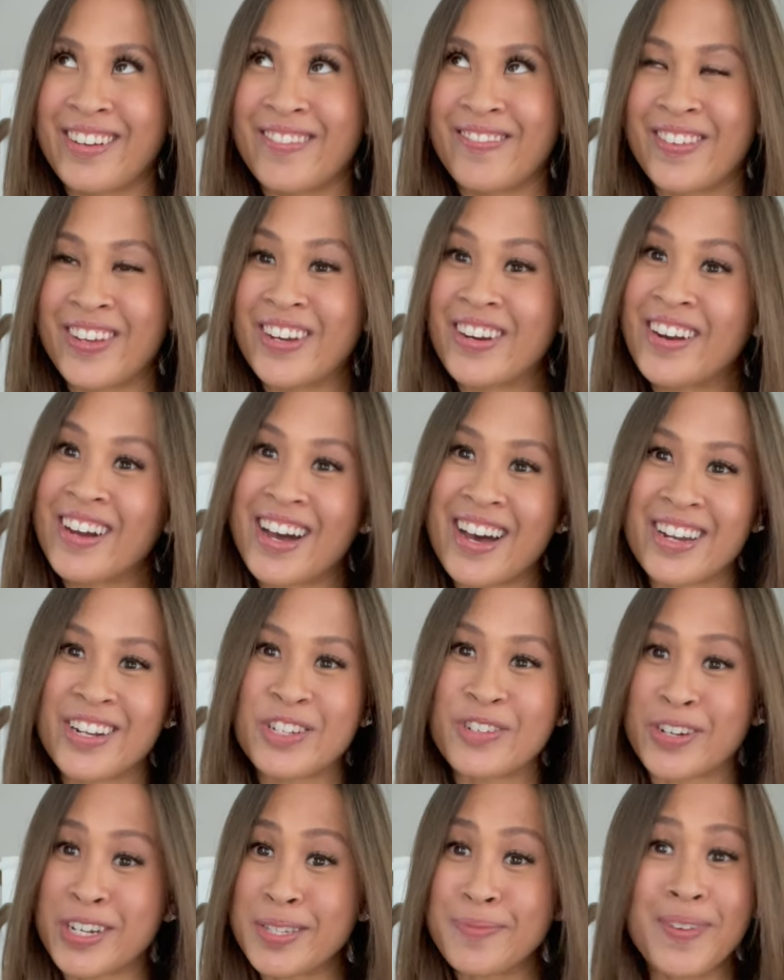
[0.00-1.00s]
figure out how to
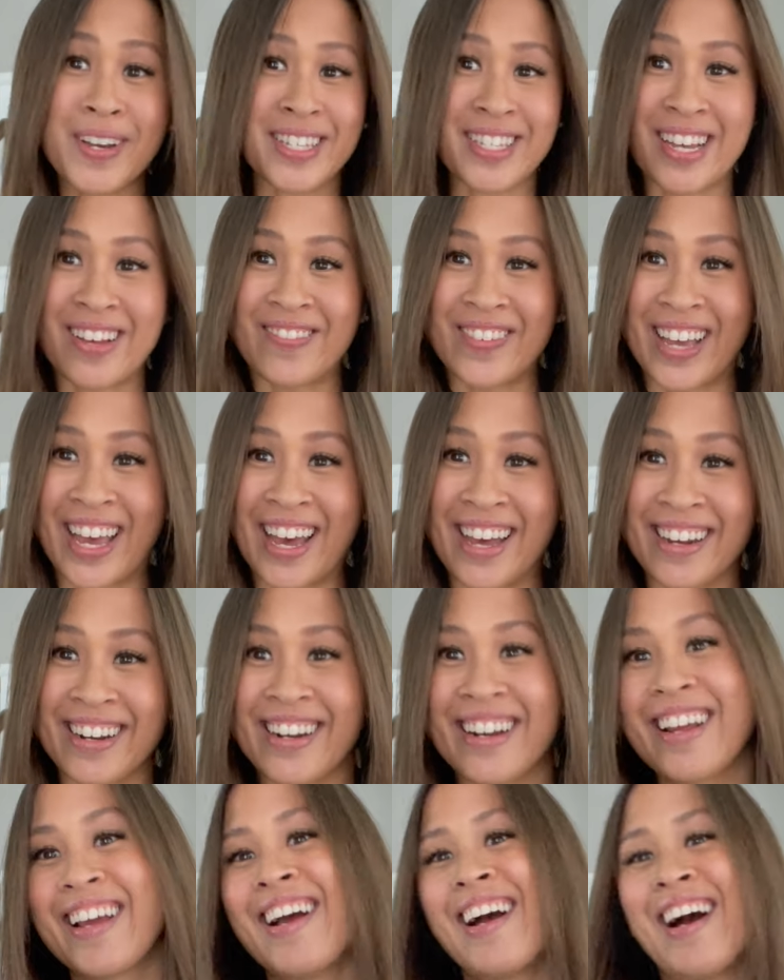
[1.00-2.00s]
dress myself
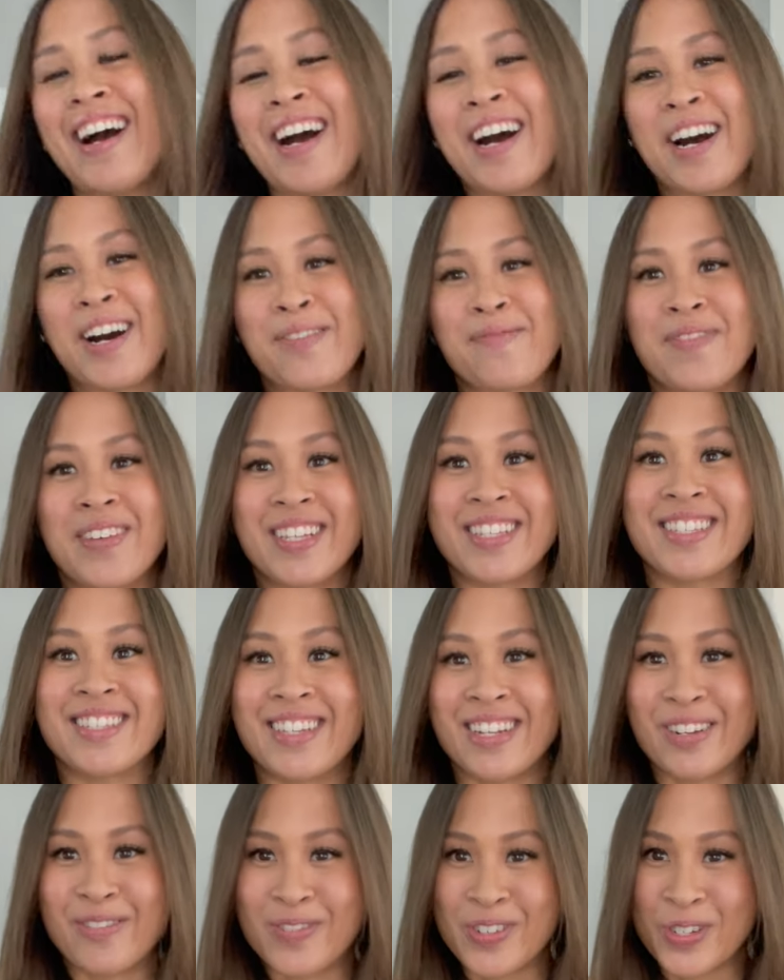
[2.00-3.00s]
again um,
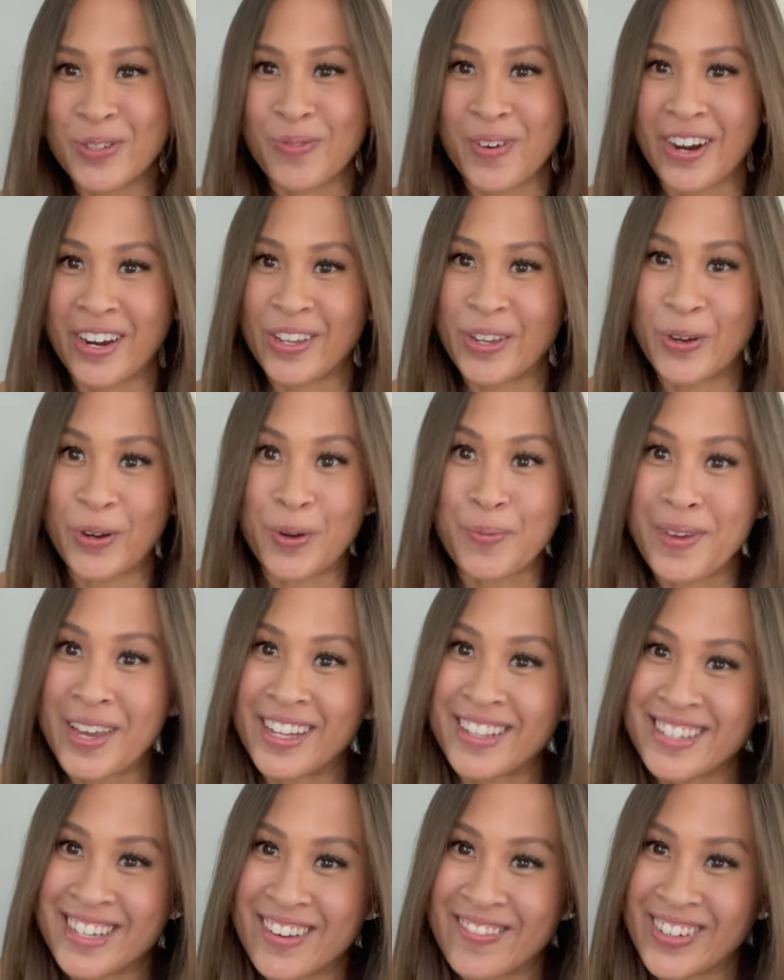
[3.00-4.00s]
instead of just wearing yoga
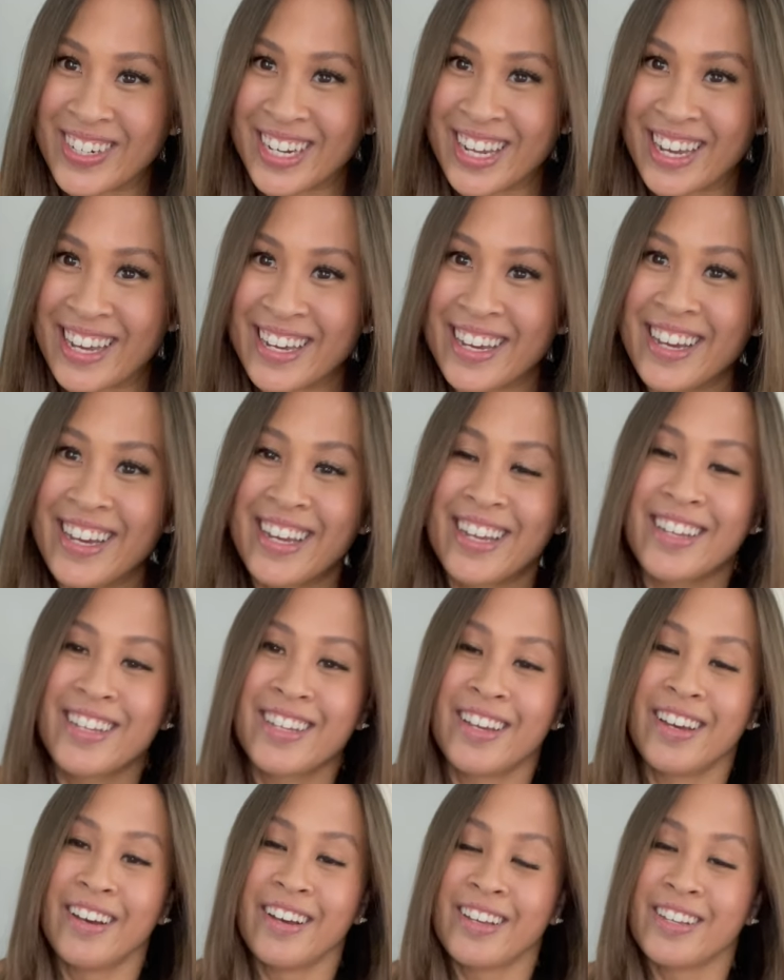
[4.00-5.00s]
pants every day.
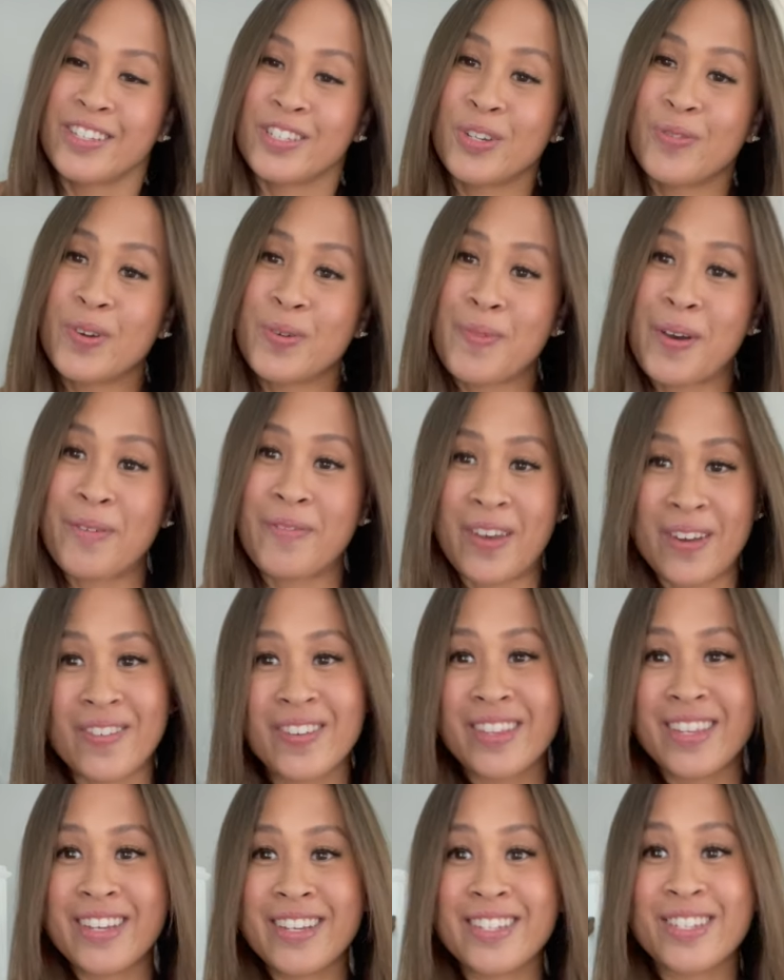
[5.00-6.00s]
So one of my
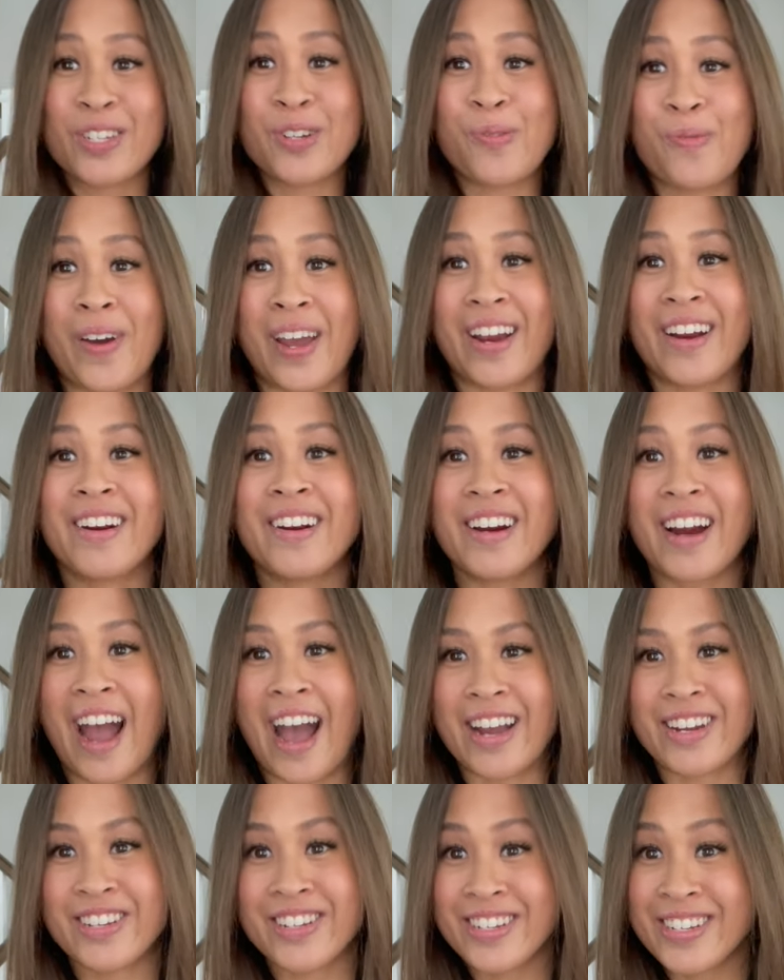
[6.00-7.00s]
favorite things to wear are
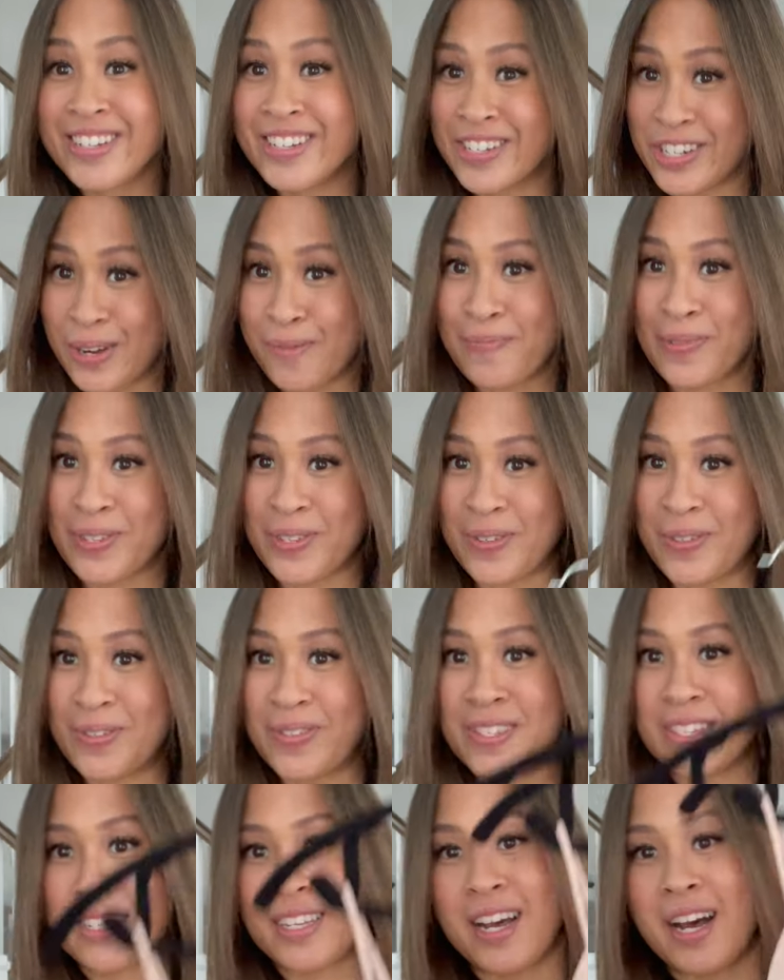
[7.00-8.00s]
actually
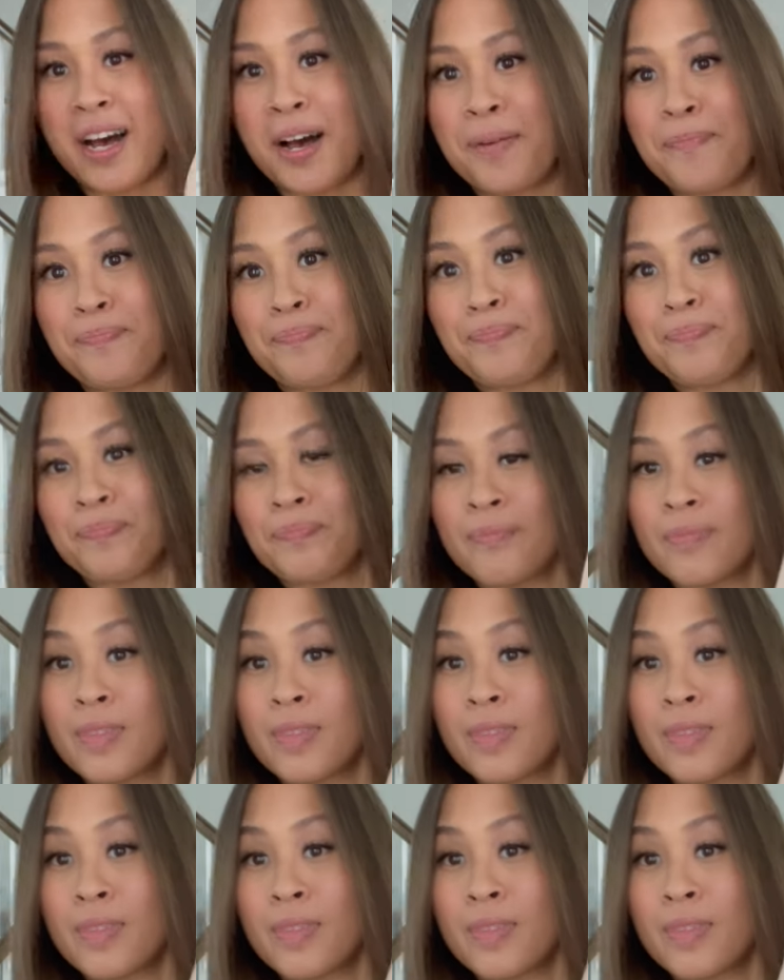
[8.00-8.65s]
jumpsuits. Um,